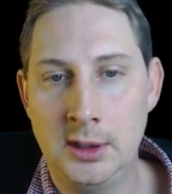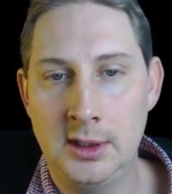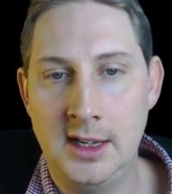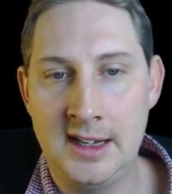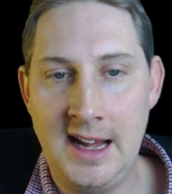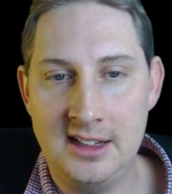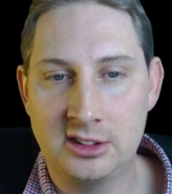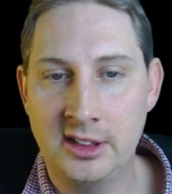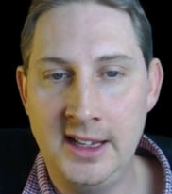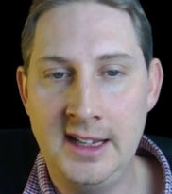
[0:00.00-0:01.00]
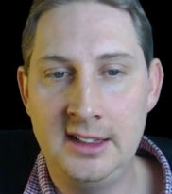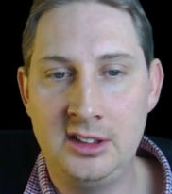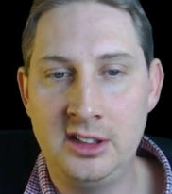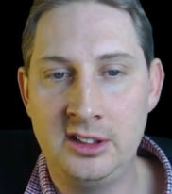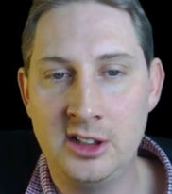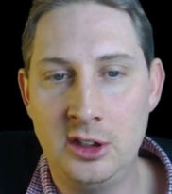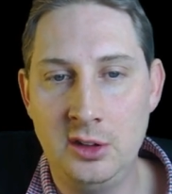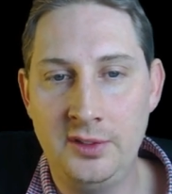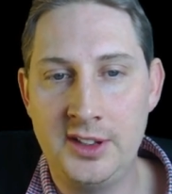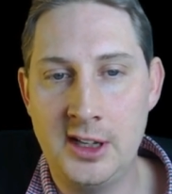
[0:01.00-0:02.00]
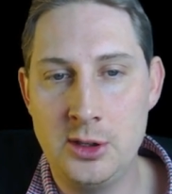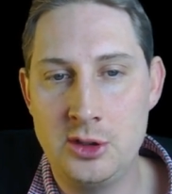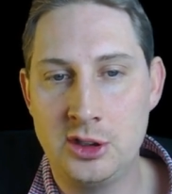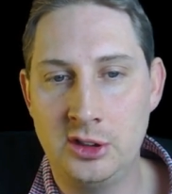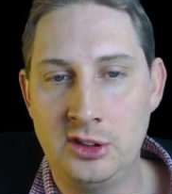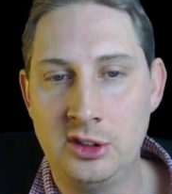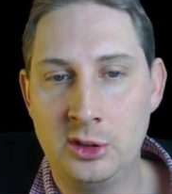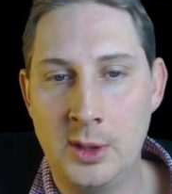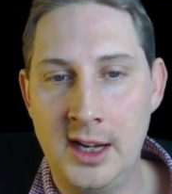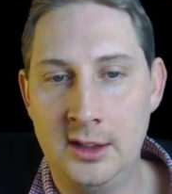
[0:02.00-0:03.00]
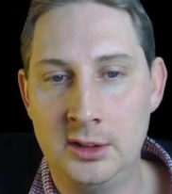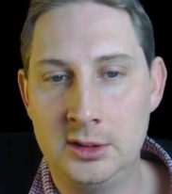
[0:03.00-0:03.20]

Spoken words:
And actually it dissolves in oceans as well.